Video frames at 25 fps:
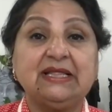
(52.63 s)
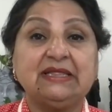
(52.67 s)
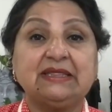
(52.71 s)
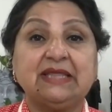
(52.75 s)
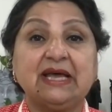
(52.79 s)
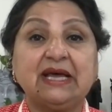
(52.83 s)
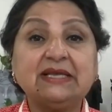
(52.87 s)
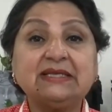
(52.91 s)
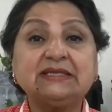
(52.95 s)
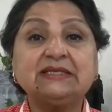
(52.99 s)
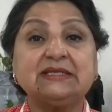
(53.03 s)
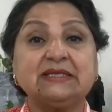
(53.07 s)

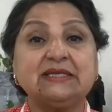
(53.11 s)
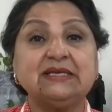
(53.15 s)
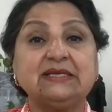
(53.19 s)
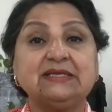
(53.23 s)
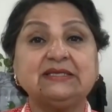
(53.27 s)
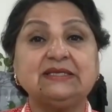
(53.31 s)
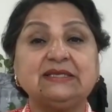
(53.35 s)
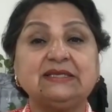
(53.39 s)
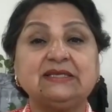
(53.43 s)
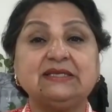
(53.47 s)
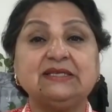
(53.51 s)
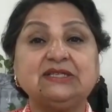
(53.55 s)
Thus,
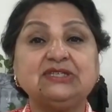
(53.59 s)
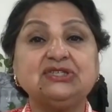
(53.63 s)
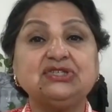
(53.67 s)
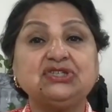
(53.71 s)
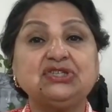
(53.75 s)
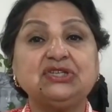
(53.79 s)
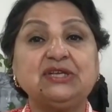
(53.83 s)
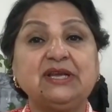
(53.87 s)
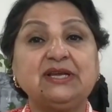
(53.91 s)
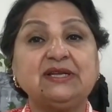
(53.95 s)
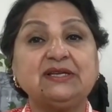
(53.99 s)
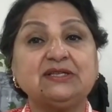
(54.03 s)
it
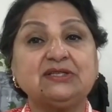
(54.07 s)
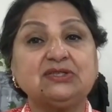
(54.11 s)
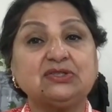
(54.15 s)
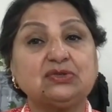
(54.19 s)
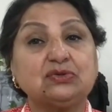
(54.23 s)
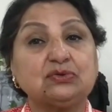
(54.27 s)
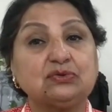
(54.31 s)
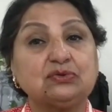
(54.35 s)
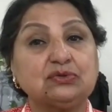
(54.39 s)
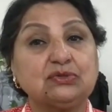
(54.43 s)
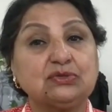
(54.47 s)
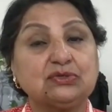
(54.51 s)
initiates
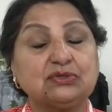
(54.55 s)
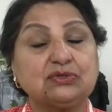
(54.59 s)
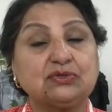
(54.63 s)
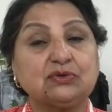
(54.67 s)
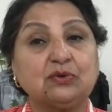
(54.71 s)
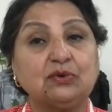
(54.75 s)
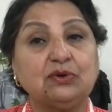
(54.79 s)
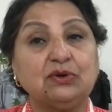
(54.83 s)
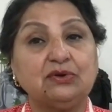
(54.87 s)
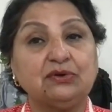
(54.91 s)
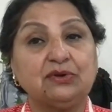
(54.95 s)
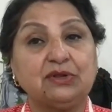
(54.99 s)
through the
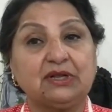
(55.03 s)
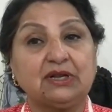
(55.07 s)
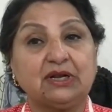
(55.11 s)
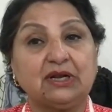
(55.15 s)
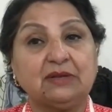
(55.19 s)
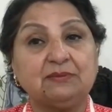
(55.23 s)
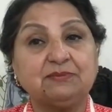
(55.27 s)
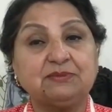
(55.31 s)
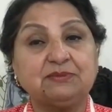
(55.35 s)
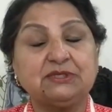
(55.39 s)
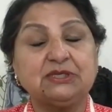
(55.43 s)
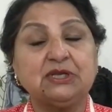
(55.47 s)
solar
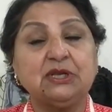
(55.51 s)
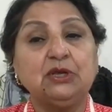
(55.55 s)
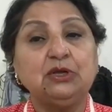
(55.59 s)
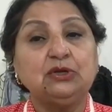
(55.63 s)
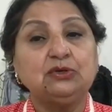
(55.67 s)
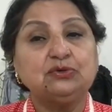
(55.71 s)
eclipse